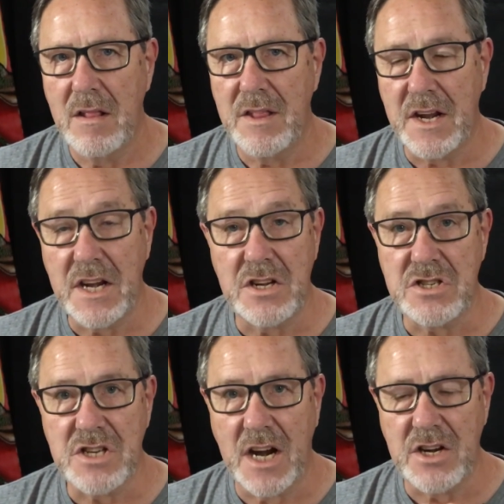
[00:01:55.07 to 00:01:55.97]
that he
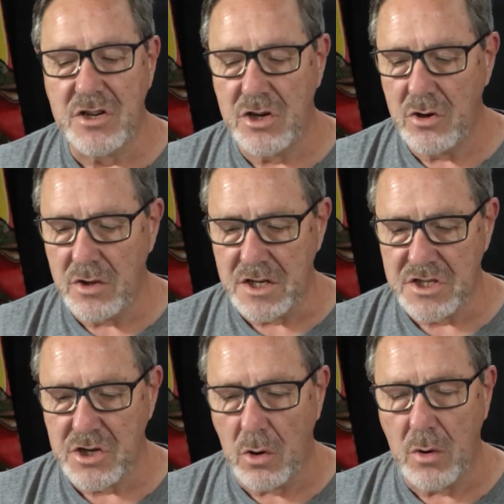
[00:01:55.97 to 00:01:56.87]
decided to do this.
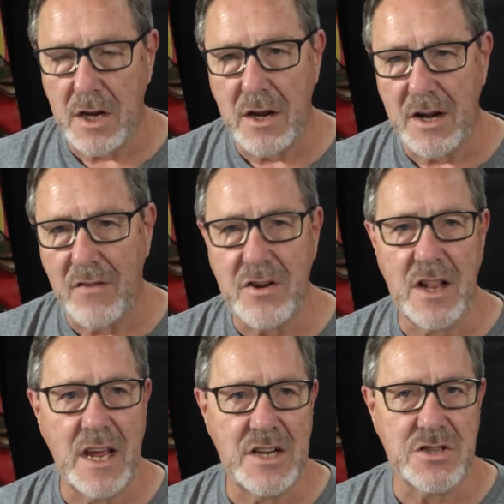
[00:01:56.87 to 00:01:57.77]
So he had
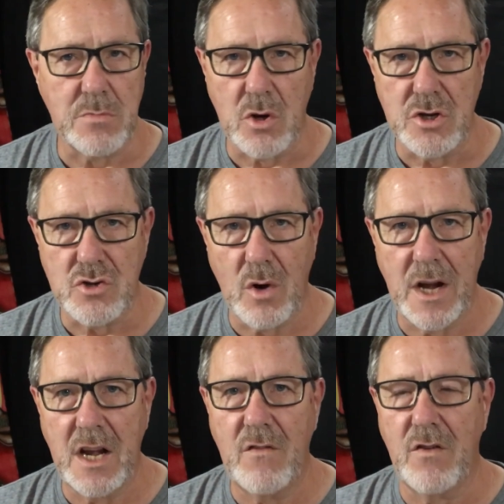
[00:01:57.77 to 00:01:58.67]
evidently had some good
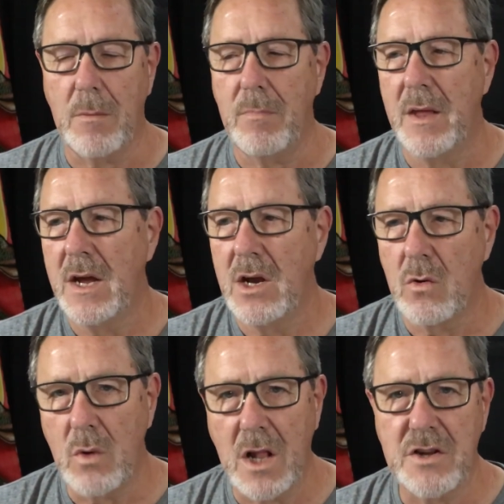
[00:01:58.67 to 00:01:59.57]
training from
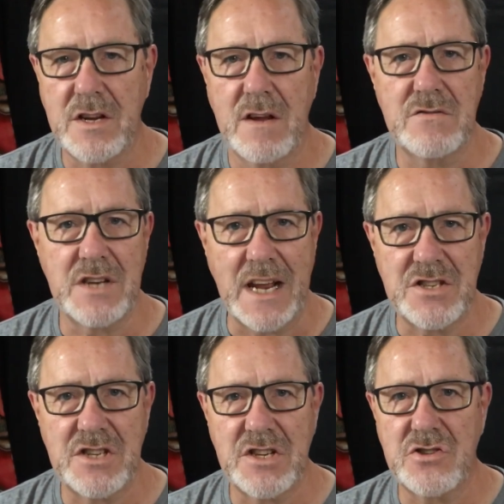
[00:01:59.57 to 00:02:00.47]
relatives,
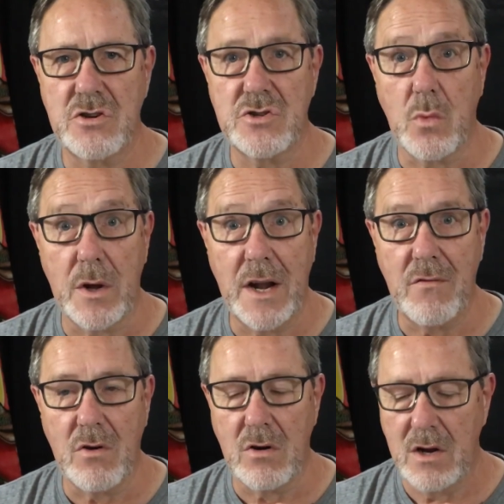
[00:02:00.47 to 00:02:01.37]
ancestors,
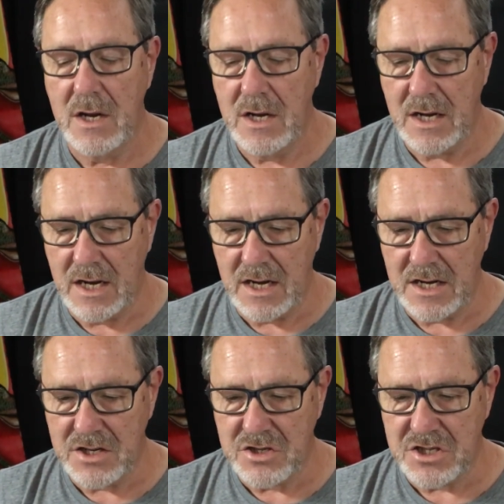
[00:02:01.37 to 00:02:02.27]
whatever,
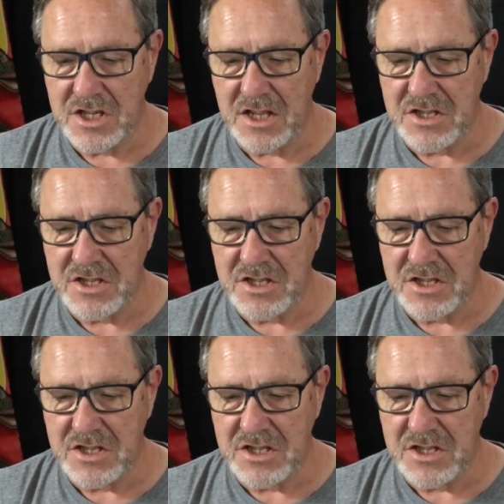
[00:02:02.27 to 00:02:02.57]
to see